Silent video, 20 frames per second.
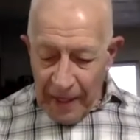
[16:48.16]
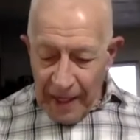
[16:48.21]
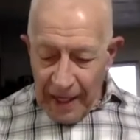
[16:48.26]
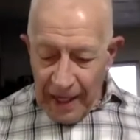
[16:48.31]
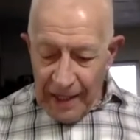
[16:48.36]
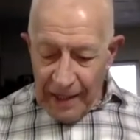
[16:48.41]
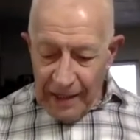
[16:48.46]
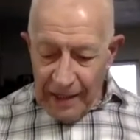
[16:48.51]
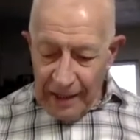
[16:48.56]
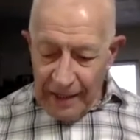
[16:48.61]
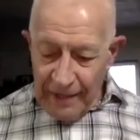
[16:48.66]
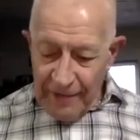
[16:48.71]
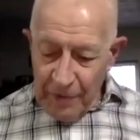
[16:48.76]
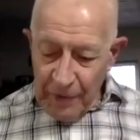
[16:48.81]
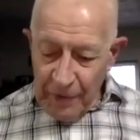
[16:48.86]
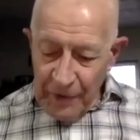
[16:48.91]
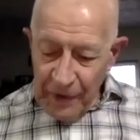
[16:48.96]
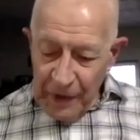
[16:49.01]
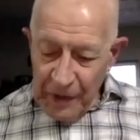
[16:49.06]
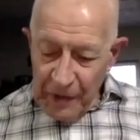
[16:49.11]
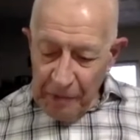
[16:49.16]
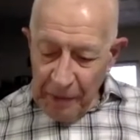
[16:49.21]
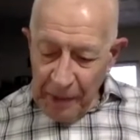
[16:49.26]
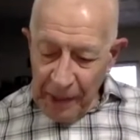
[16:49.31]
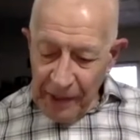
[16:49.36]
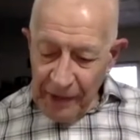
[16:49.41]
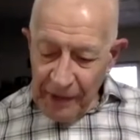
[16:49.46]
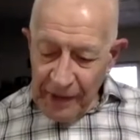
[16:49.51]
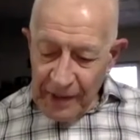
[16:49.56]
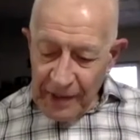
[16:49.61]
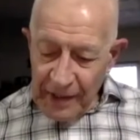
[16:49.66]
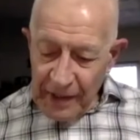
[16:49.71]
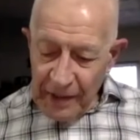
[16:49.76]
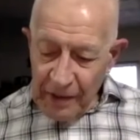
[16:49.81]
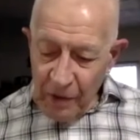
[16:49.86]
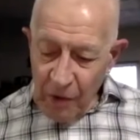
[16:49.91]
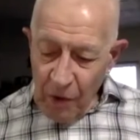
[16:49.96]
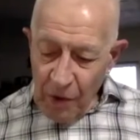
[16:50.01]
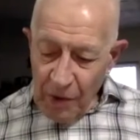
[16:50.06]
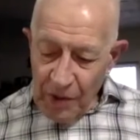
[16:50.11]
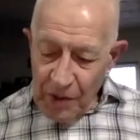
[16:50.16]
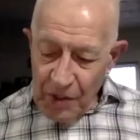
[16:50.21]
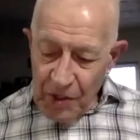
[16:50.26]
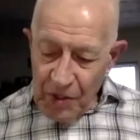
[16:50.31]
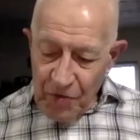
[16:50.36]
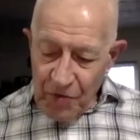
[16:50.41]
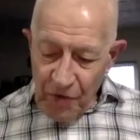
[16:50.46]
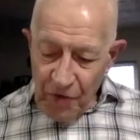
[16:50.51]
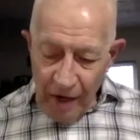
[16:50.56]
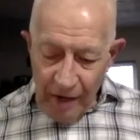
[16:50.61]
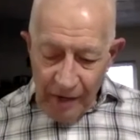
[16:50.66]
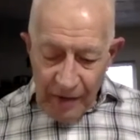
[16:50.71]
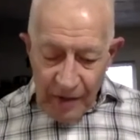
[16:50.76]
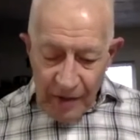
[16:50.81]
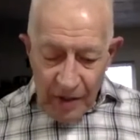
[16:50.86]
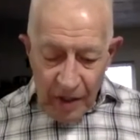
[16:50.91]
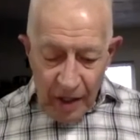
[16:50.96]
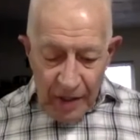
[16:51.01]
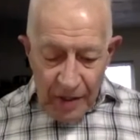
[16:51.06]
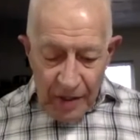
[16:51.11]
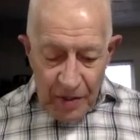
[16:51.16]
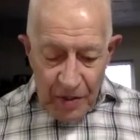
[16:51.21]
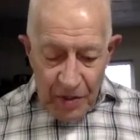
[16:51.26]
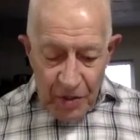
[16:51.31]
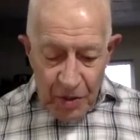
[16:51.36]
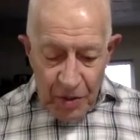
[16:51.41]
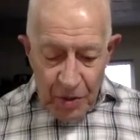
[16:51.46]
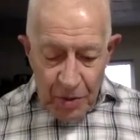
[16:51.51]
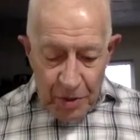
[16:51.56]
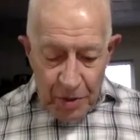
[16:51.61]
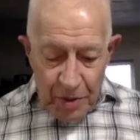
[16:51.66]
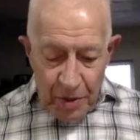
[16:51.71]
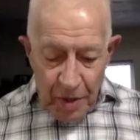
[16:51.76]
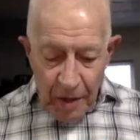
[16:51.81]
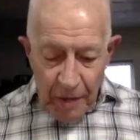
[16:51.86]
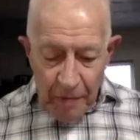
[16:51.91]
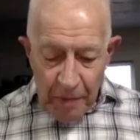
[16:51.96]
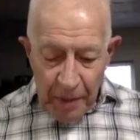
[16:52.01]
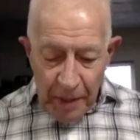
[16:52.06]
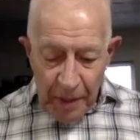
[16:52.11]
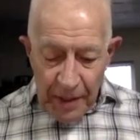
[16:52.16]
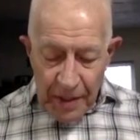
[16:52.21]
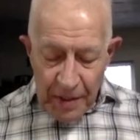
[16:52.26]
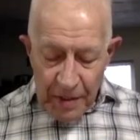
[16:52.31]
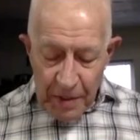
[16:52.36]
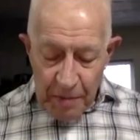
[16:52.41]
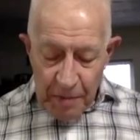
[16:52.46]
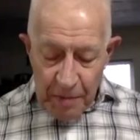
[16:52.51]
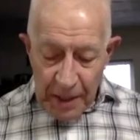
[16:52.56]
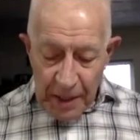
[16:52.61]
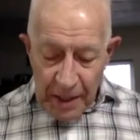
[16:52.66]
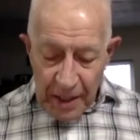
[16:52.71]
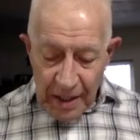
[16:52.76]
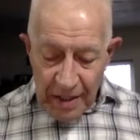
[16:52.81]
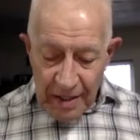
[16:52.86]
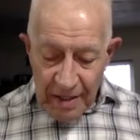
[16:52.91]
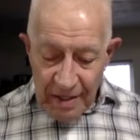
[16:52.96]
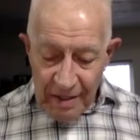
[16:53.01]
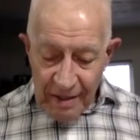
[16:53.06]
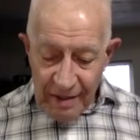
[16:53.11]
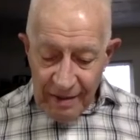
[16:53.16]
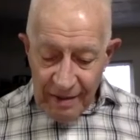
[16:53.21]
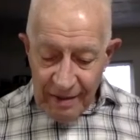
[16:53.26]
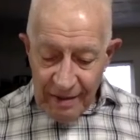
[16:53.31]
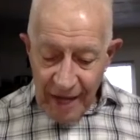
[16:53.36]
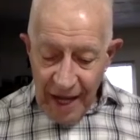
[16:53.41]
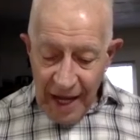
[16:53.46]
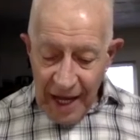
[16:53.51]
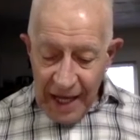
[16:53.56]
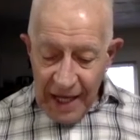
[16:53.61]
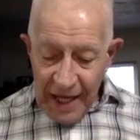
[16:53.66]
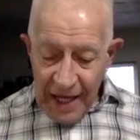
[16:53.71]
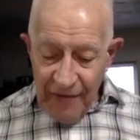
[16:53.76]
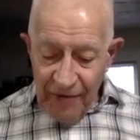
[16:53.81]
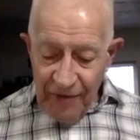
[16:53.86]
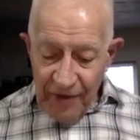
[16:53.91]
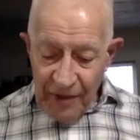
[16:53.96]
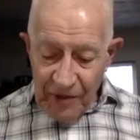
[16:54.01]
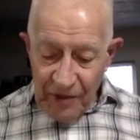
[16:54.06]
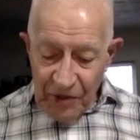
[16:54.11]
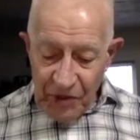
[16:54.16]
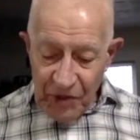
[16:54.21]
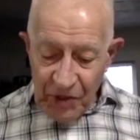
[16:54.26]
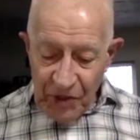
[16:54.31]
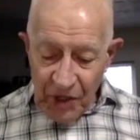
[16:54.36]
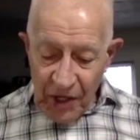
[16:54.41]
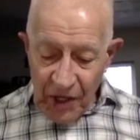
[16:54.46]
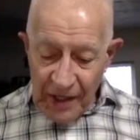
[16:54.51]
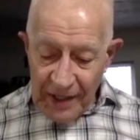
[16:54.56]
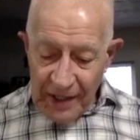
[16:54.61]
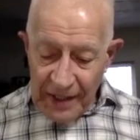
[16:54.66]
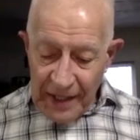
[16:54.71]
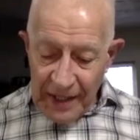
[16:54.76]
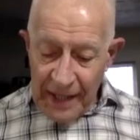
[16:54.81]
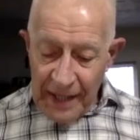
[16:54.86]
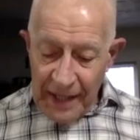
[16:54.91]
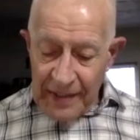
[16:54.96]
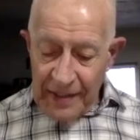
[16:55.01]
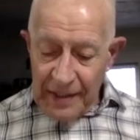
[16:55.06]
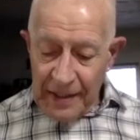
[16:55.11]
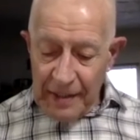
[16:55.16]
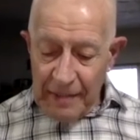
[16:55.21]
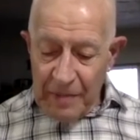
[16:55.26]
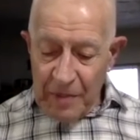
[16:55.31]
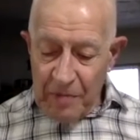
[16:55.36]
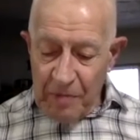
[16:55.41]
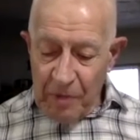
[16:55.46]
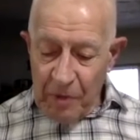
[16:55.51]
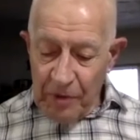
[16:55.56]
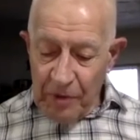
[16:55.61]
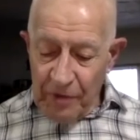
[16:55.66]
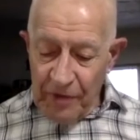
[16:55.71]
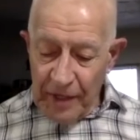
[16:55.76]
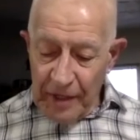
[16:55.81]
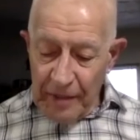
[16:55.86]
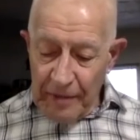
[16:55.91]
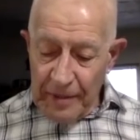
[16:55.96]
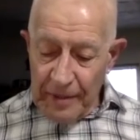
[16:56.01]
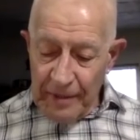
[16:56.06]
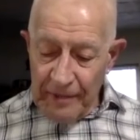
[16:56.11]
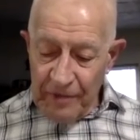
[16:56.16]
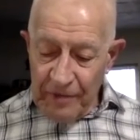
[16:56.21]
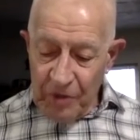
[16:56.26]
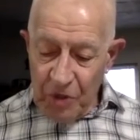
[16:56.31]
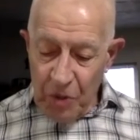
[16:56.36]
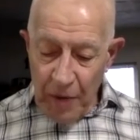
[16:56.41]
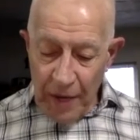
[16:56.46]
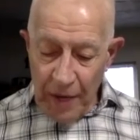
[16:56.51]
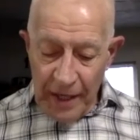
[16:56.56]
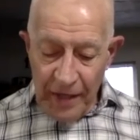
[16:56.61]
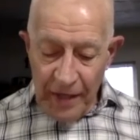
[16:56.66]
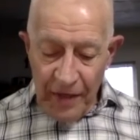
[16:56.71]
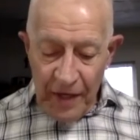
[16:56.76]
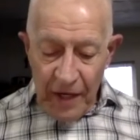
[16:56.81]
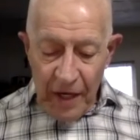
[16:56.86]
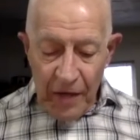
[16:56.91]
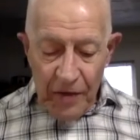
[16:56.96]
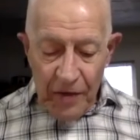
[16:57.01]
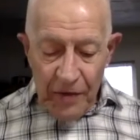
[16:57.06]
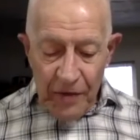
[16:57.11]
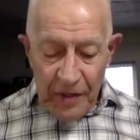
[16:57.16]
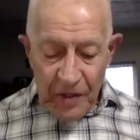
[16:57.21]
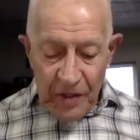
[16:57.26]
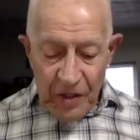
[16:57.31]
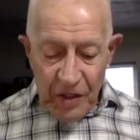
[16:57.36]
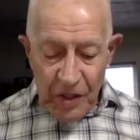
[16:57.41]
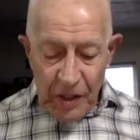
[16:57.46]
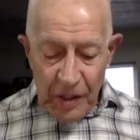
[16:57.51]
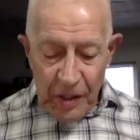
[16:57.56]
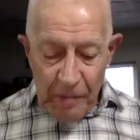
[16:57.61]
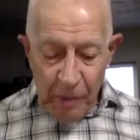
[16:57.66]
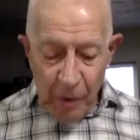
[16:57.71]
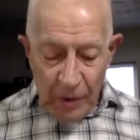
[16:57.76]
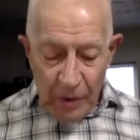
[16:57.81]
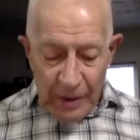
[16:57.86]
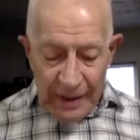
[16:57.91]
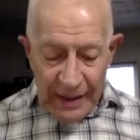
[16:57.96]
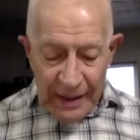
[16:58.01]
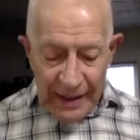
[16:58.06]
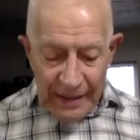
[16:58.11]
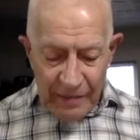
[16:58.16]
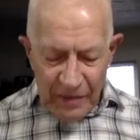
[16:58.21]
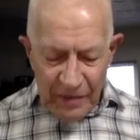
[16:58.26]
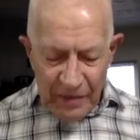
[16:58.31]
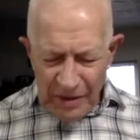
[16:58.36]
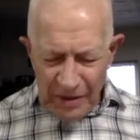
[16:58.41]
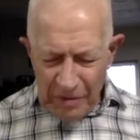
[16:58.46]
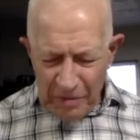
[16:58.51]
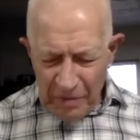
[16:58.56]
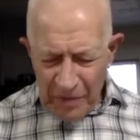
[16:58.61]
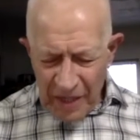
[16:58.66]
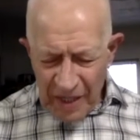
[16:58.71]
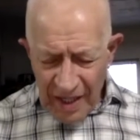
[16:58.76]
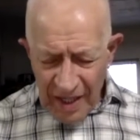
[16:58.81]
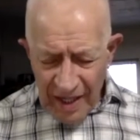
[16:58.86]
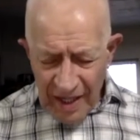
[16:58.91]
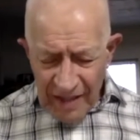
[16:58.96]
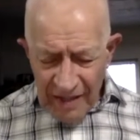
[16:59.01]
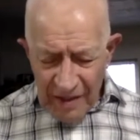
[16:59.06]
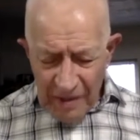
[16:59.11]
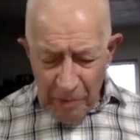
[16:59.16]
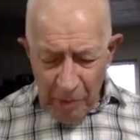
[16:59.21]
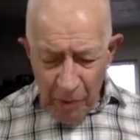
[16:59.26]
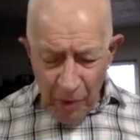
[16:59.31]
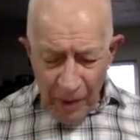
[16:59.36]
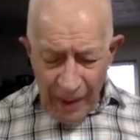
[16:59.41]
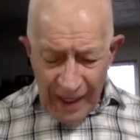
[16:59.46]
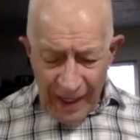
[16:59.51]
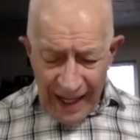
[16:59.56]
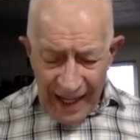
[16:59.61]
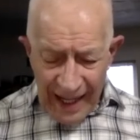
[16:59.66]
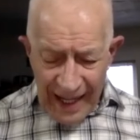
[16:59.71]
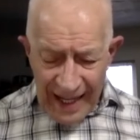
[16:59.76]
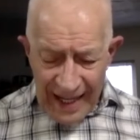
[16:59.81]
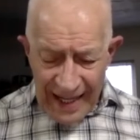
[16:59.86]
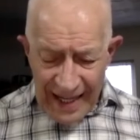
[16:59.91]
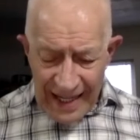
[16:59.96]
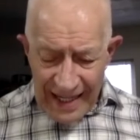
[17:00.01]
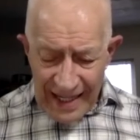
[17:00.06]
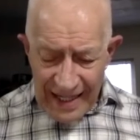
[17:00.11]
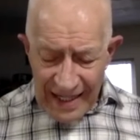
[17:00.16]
He lives with his parents and lost his driver's license due to unpaid speeding tickets. He feels stuck and can't seem to motivate himself to do anything other than sleep all day. Oh, the poor guy.